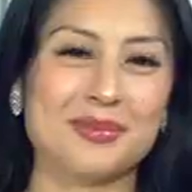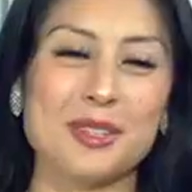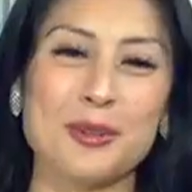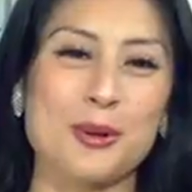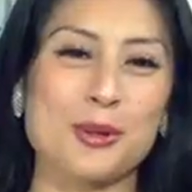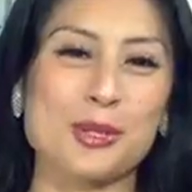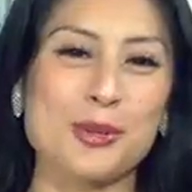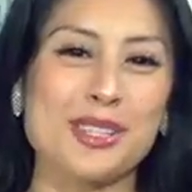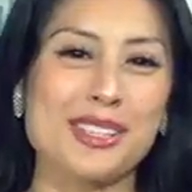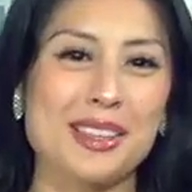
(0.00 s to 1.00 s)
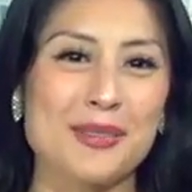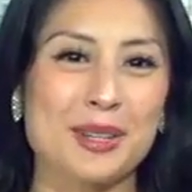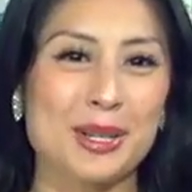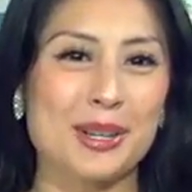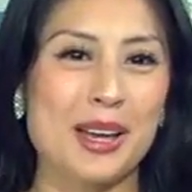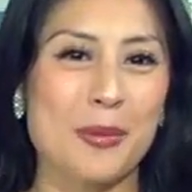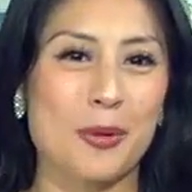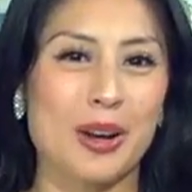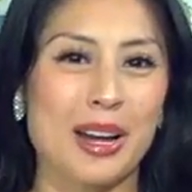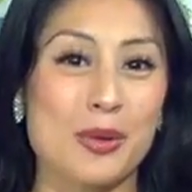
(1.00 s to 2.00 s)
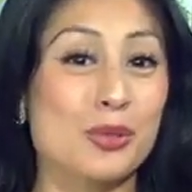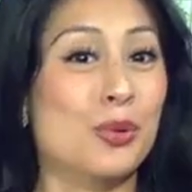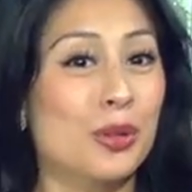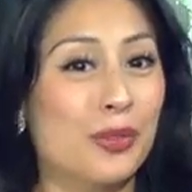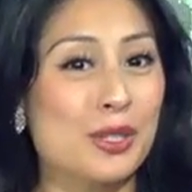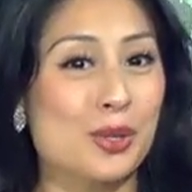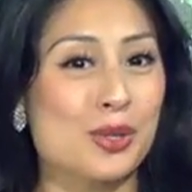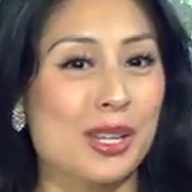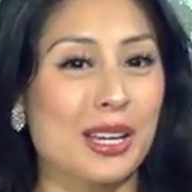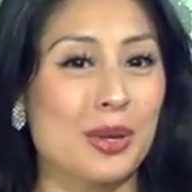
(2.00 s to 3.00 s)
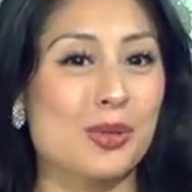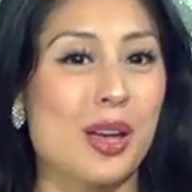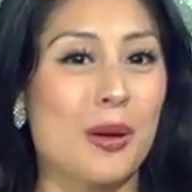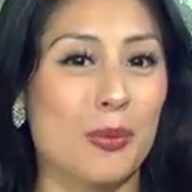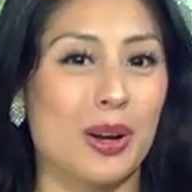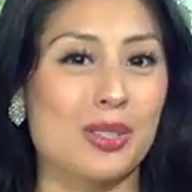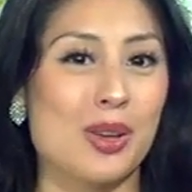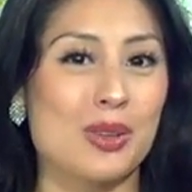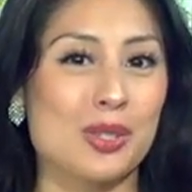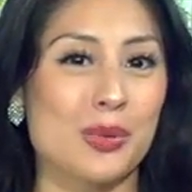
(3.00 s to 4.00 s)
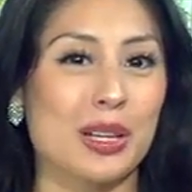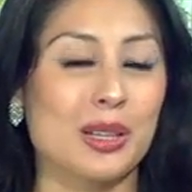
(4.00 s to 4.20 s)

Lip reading: Of course, who doesn't love a good upgrade? Now, school officials say those upgrades also